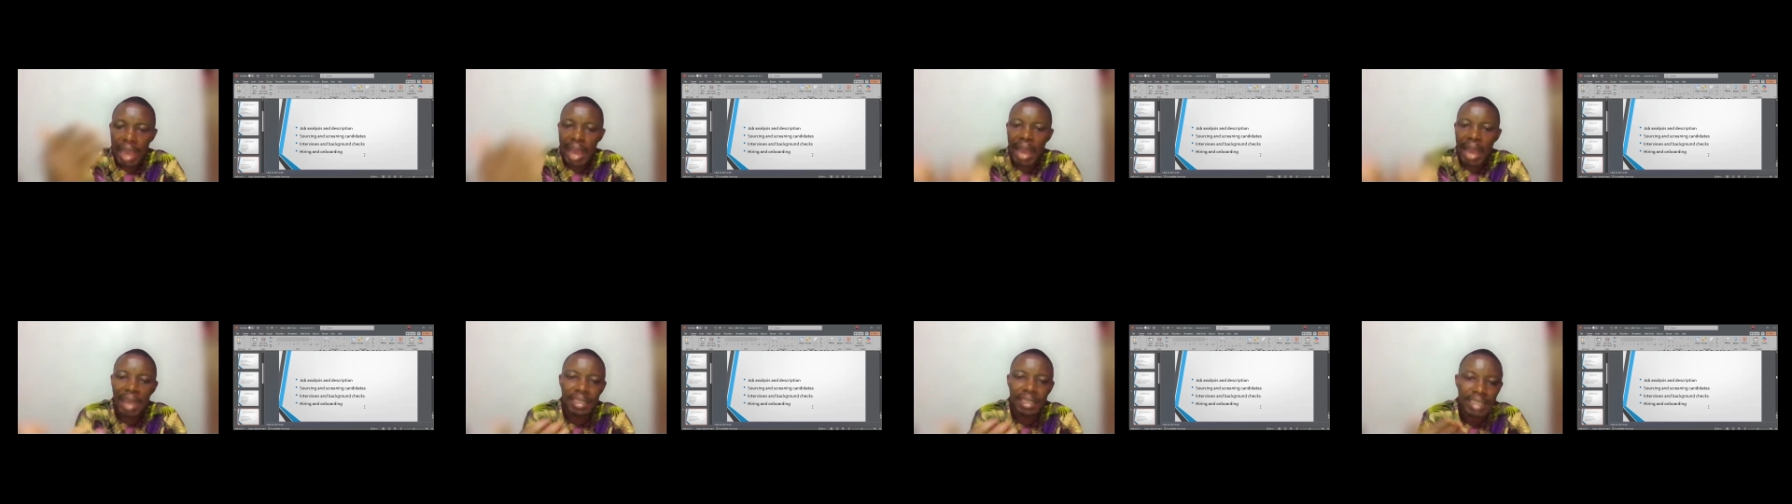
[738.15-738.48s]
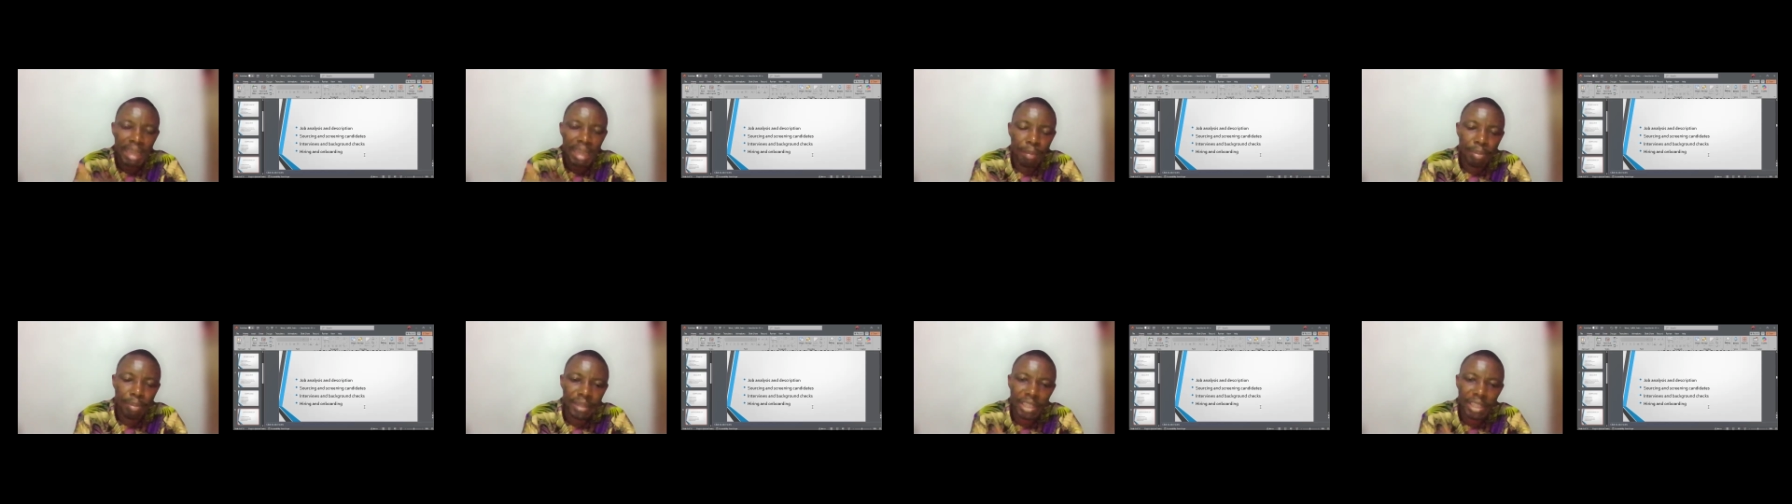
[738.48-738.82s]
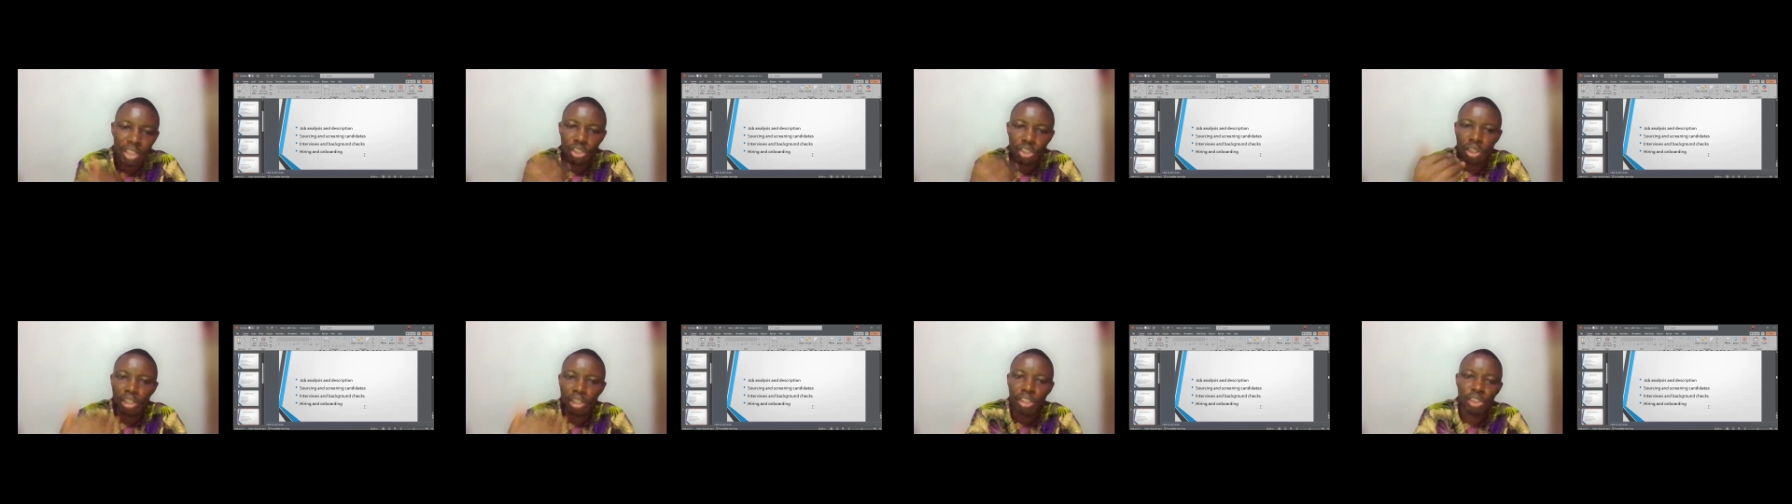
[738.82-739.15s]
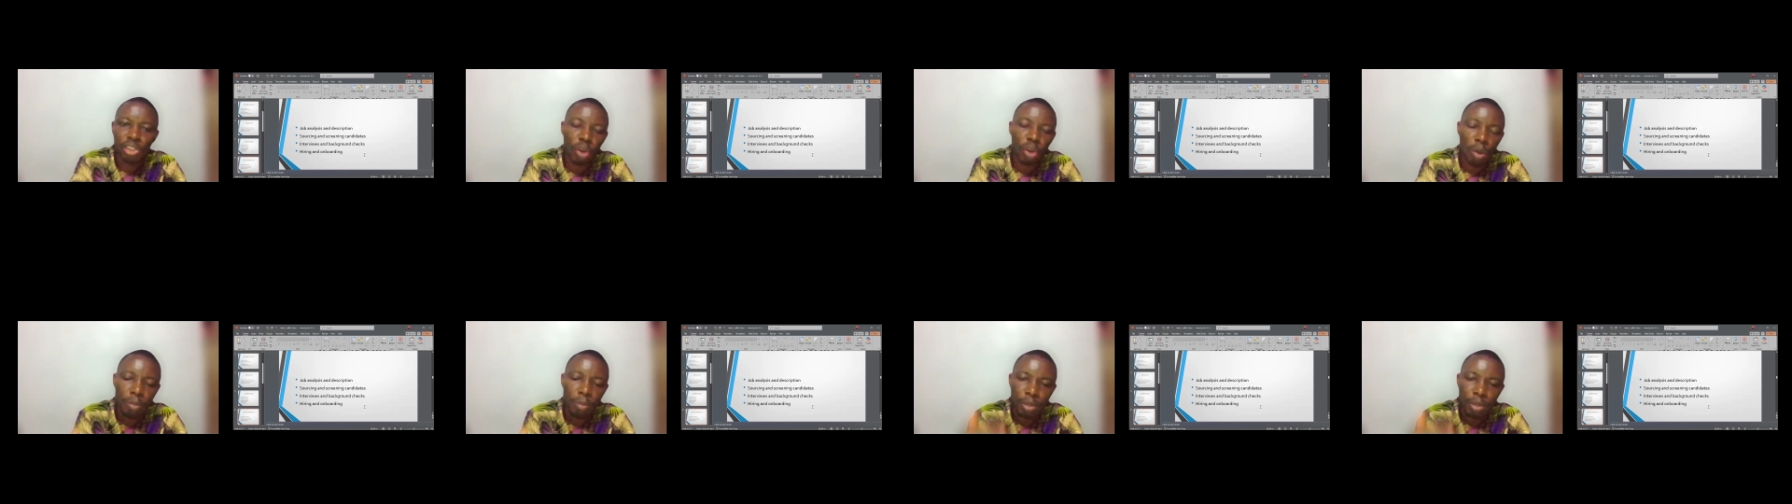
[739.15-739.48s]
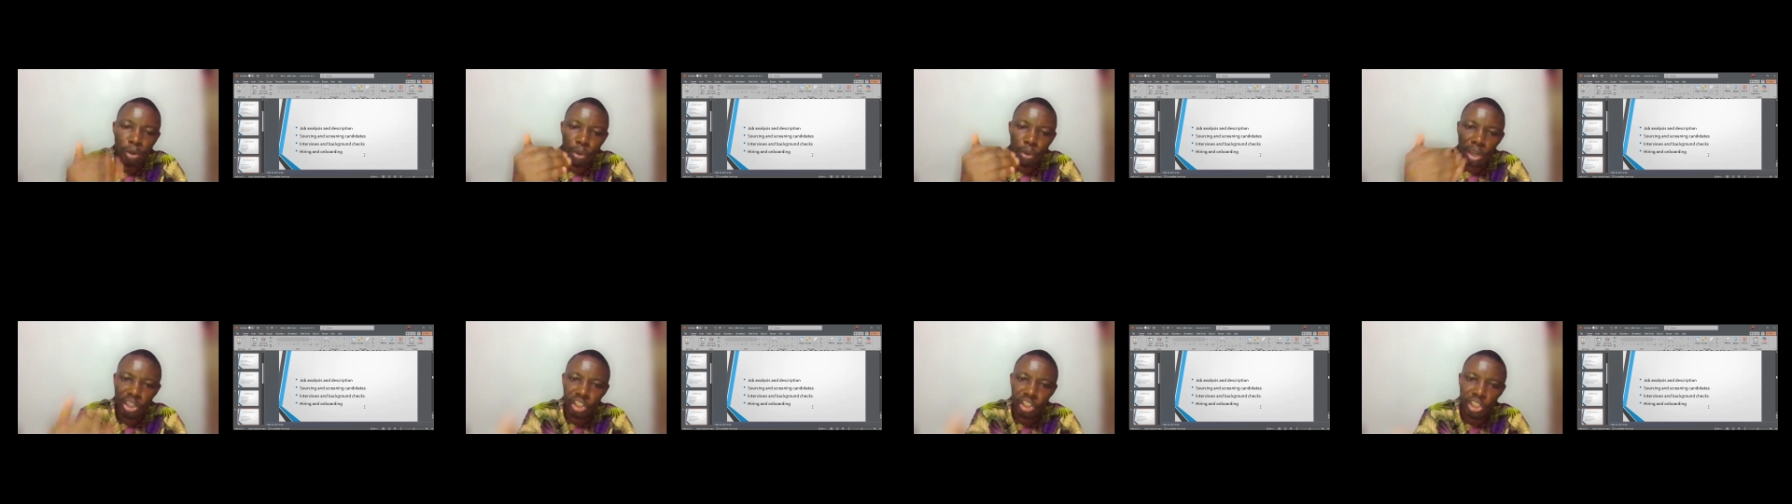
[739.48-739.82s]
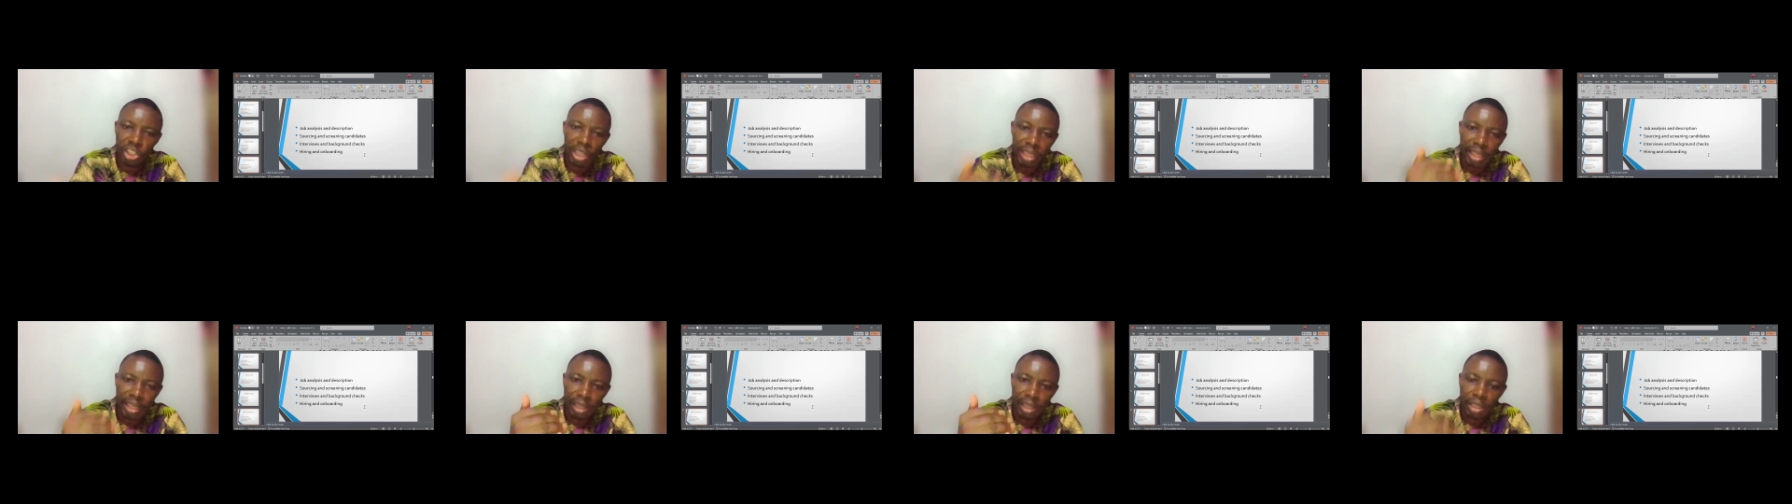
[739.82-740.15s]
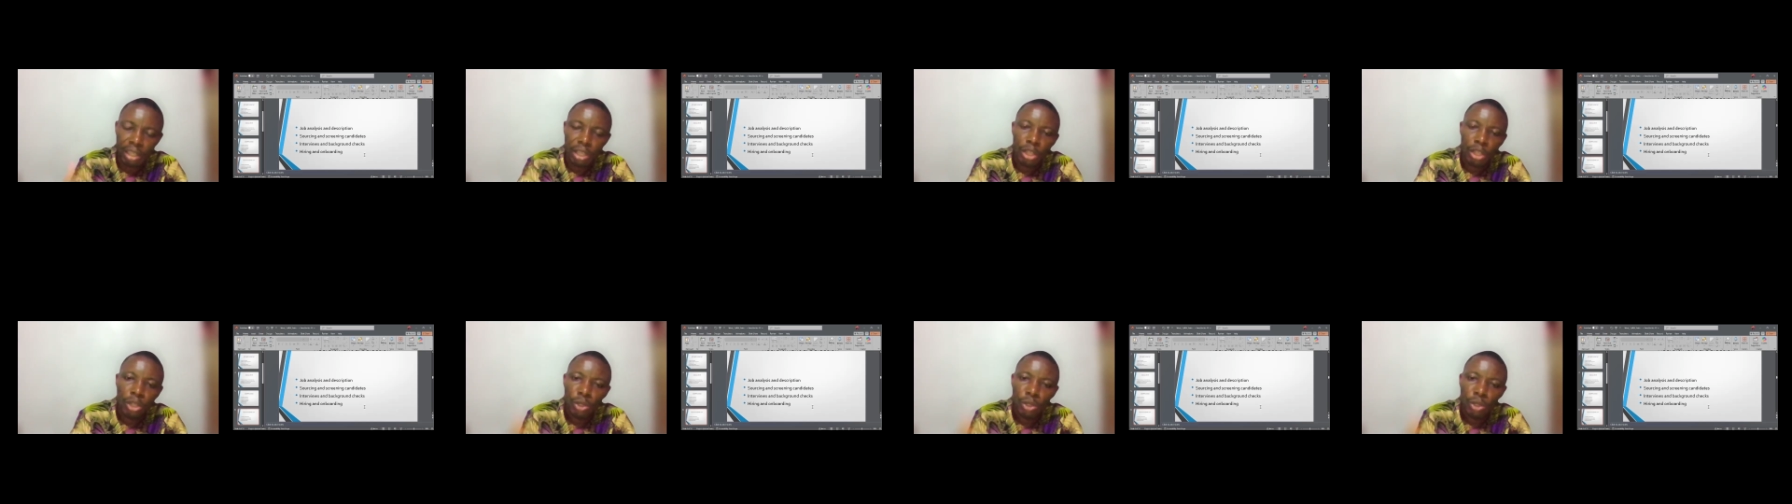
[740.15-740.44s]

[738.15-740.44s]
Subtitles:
as the application is coming, you are checking.